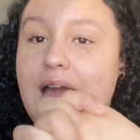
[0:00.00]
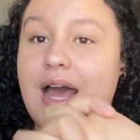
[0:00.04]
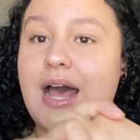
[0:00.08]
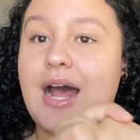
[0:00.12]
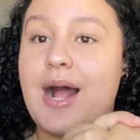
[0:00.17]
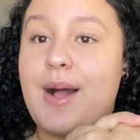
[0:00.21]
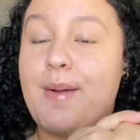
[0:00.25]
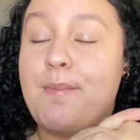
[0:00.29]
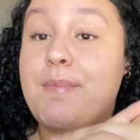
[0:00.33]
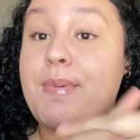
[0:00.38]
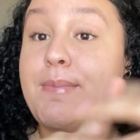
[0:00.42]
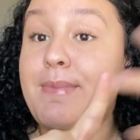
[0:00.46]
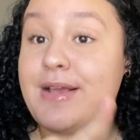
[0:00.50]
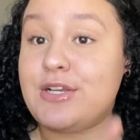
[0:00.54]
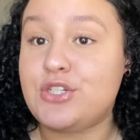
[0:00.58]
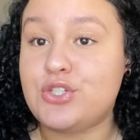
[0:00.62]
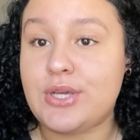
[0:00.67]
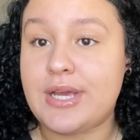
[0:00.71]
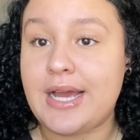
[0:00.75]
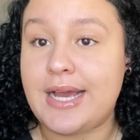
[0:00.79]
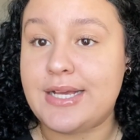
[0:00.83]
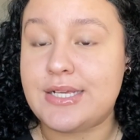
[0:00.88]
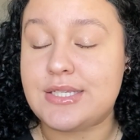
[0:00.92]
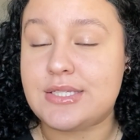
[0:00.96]
But make sure
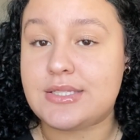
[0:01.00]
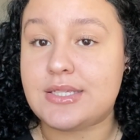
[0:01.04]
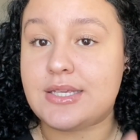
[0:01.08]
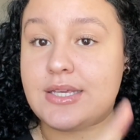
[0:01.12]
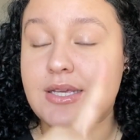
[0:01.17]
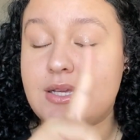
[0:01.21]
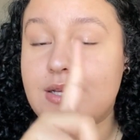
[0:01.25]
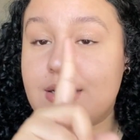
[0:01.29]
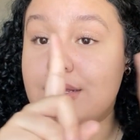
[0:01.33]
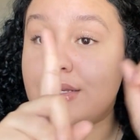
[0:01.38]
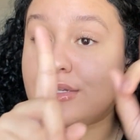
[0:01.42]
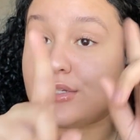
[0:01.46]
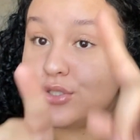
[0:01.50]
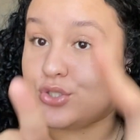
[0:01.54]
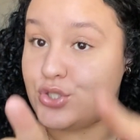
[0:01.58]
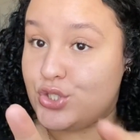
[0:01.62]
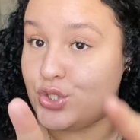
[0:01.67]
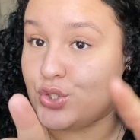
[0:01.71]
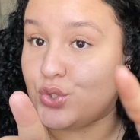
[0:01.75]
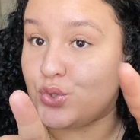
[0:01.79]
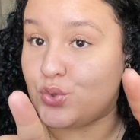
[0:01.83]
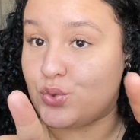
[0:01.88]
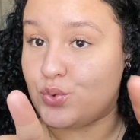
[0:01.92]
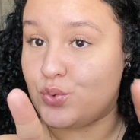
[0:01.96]
you guys
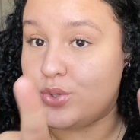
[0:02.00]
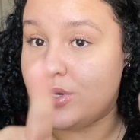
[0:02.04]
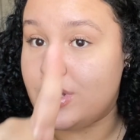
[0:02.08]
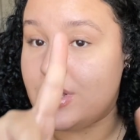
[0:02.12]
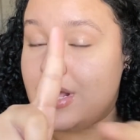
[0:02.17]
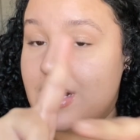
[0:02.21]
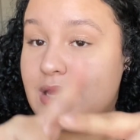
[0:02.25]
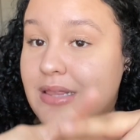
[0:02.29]
do